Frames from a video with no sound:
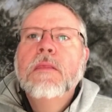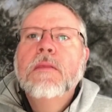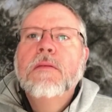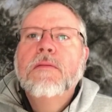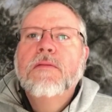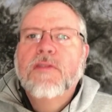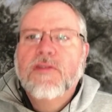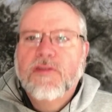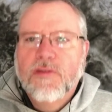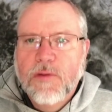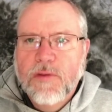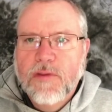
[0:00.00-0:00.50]

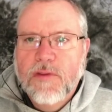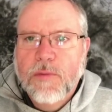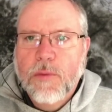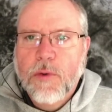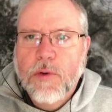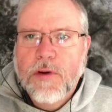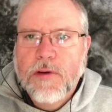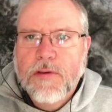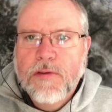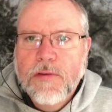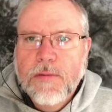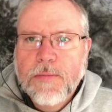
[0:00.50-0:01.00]
for shooting
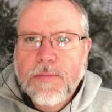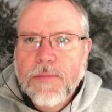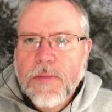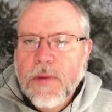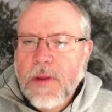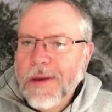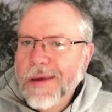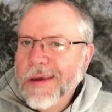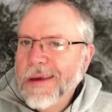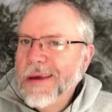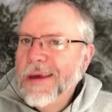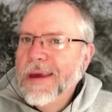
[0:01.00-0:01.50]
sports.
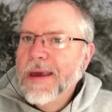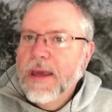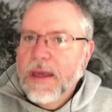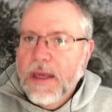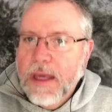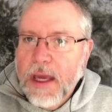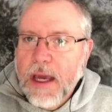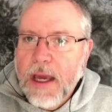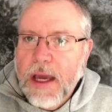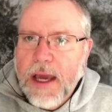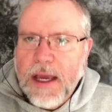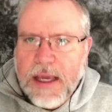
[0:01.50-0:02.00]

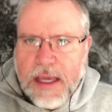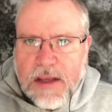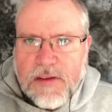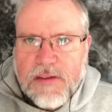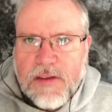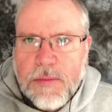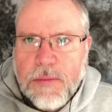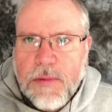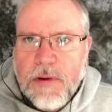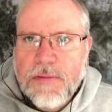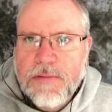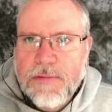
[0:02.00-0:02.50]
Yeah, I guess
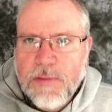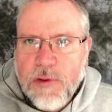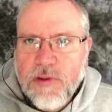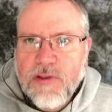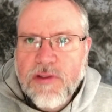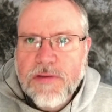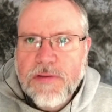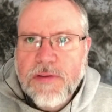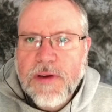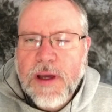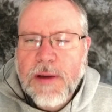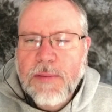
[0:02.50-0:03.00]
I'm a
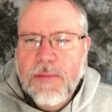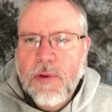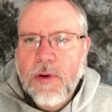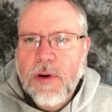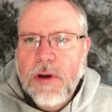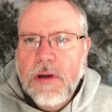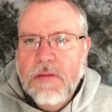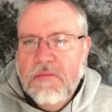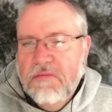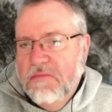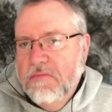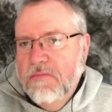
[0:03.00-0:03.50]
Fuji
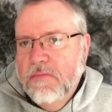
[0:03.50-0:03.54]
fanboy.